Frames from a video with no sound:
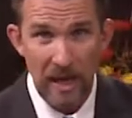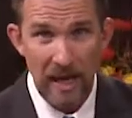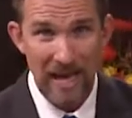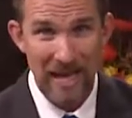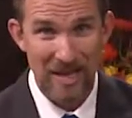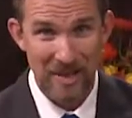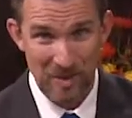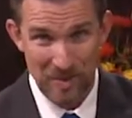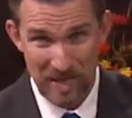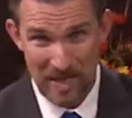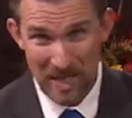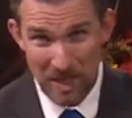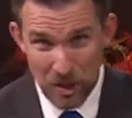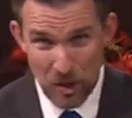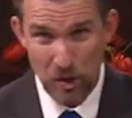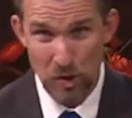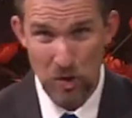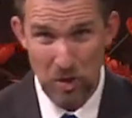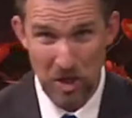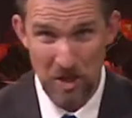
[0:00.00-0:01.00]
and then
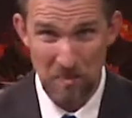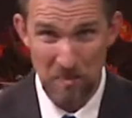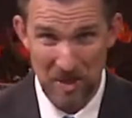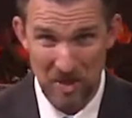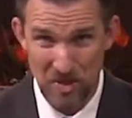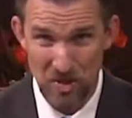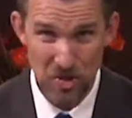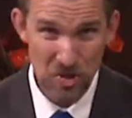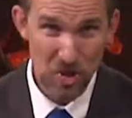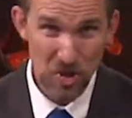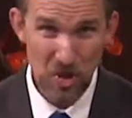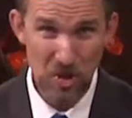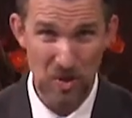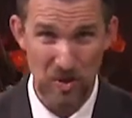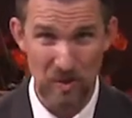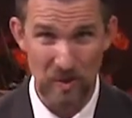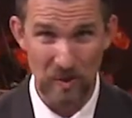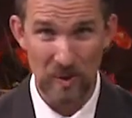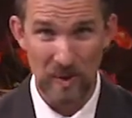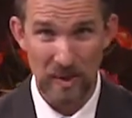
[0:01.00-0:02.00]
you can be
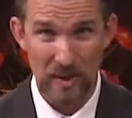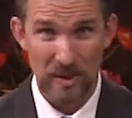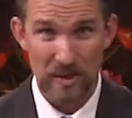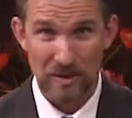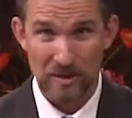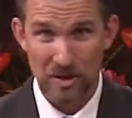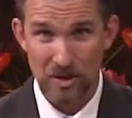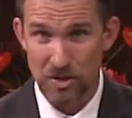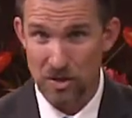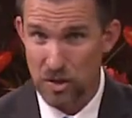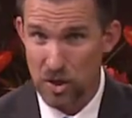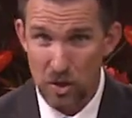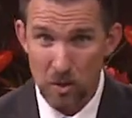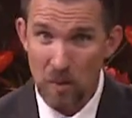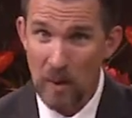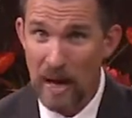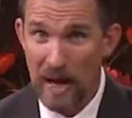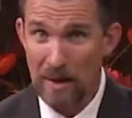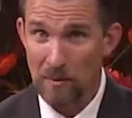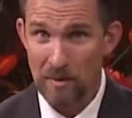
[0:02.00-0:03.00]
sure that you're
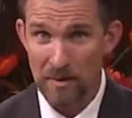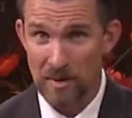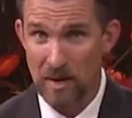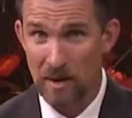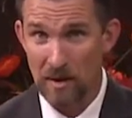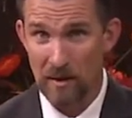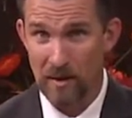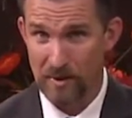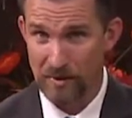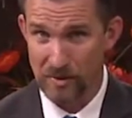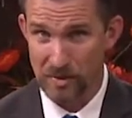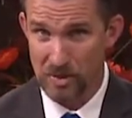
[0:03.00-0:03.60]
right with God.